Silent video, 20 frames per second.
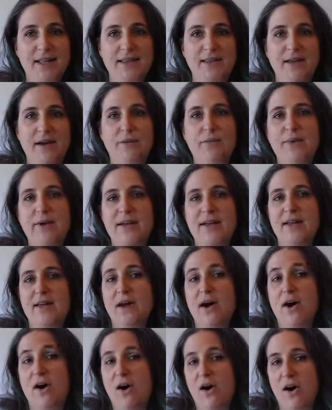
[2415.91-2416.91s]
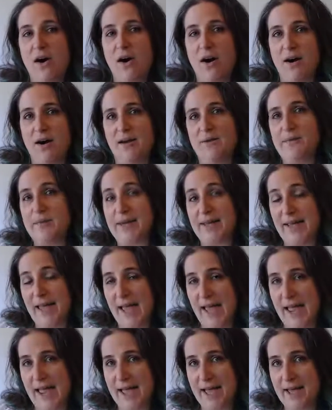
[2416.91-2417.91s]
that we are and we
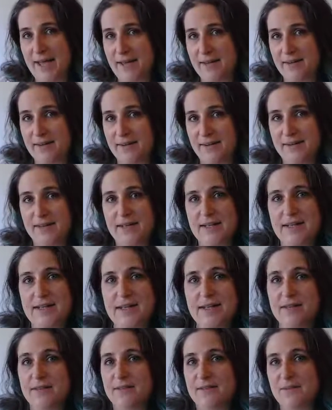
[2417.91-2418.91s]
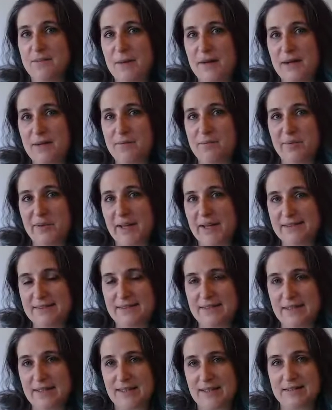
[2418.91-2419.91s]
can give as many
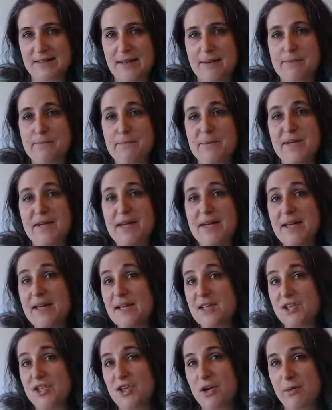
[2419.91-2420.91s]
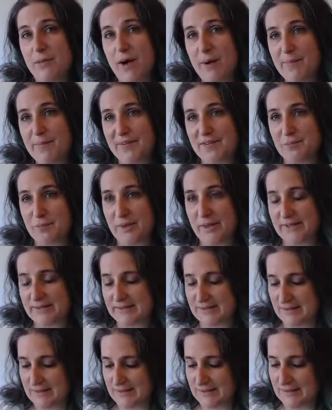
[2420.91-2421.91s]
blessings and show up as
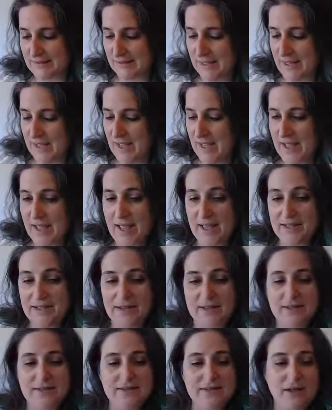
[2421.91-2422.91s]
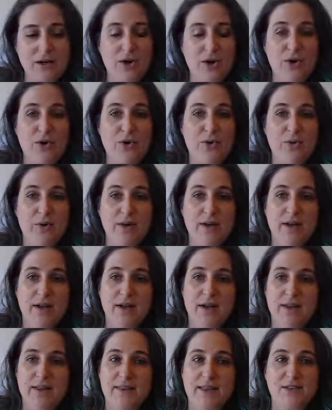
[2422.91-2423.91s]
blessings. And so
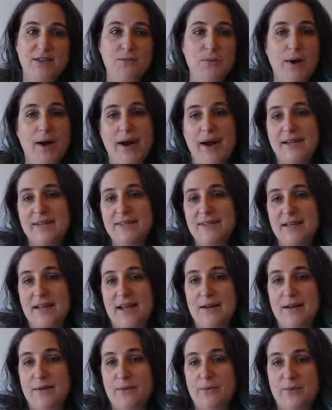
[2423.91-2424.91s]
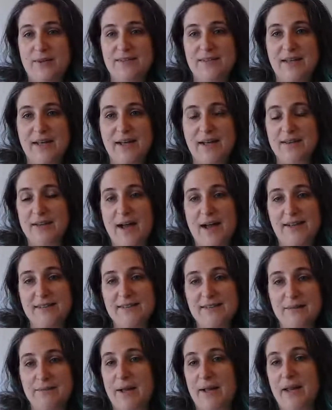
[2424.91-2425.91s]
that's why we sang the I
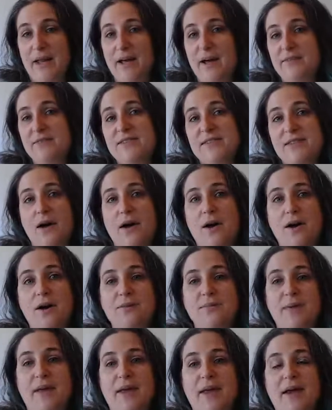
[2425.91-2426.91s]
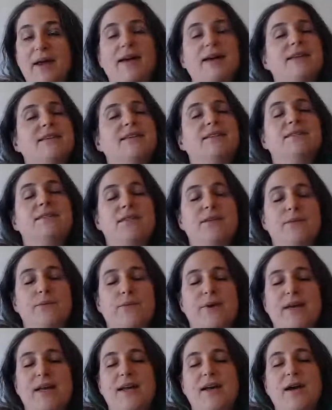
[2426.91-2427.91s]
Send My Love song, because
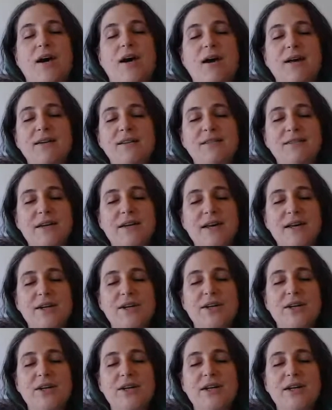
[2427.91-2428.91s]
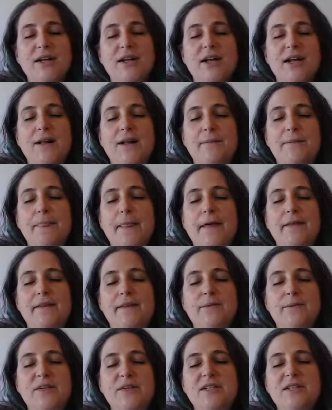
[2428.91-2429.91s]
we get heart-centered and
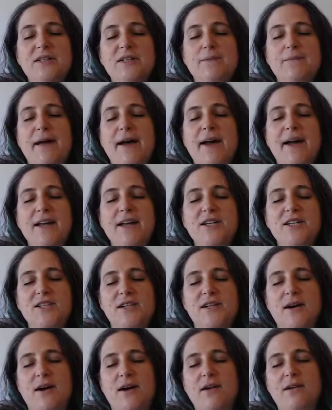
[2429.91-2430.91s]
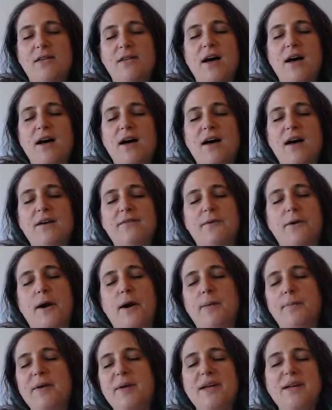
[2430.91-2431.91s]
then we just imagine our love and
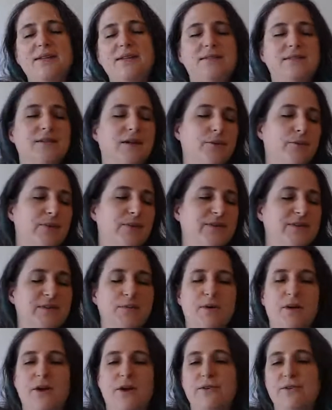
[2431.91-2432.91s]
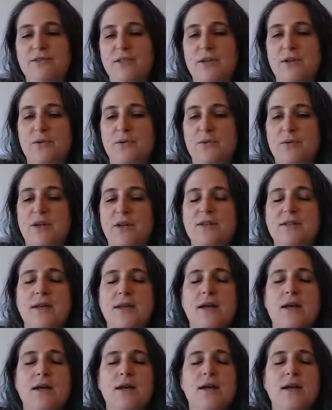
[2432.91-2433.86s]
our peace and our wisdom and all those other words